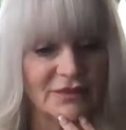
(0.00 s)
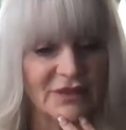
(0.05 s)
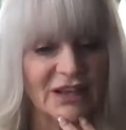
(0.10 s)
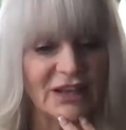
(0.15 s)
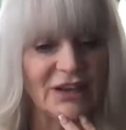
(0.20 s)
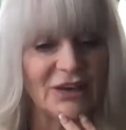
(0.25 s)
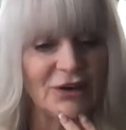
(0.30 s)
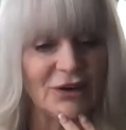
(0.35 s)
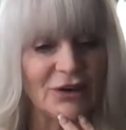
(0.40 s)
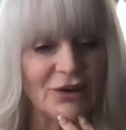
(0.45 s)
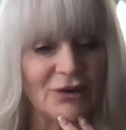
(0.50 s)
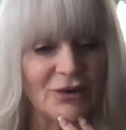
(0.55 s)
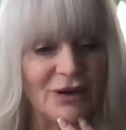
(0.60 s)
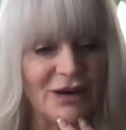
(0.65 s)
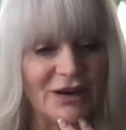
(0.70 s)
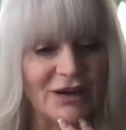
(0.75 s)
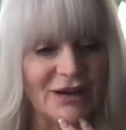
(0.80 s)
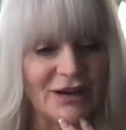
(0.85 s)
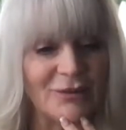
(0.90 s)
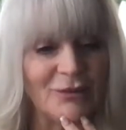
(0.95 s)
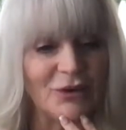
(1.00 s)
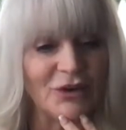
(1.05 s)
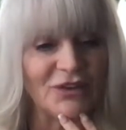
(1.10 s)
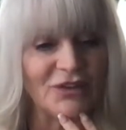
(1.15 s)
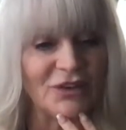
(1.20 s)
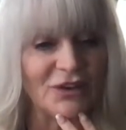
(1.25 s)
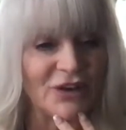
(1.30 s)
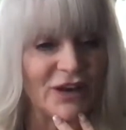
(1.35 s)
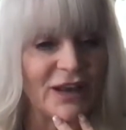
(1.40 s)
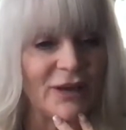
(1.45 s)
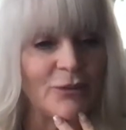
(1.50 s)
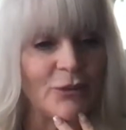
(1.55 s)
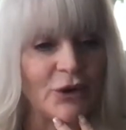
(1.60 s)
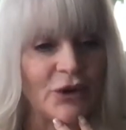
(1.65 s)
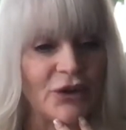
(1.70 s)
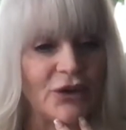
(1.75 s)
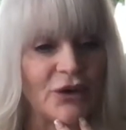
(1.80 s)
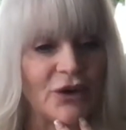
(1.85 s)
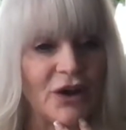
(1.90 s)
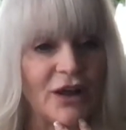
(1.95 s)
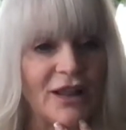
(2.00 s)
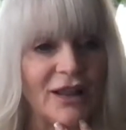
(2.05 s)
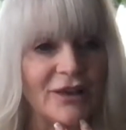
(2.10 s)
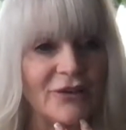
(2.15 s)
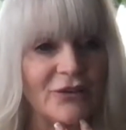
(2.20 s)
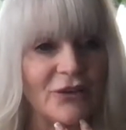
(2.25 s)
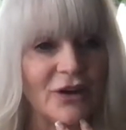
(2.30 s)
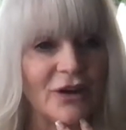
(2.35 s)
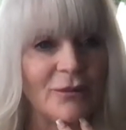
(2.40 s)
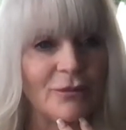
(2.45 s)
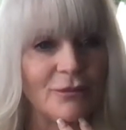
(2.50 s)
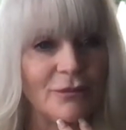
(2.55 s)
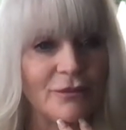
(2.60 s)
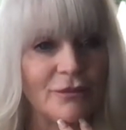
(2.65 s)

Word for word: You're welcome. What's your name? Where are you calling um, from?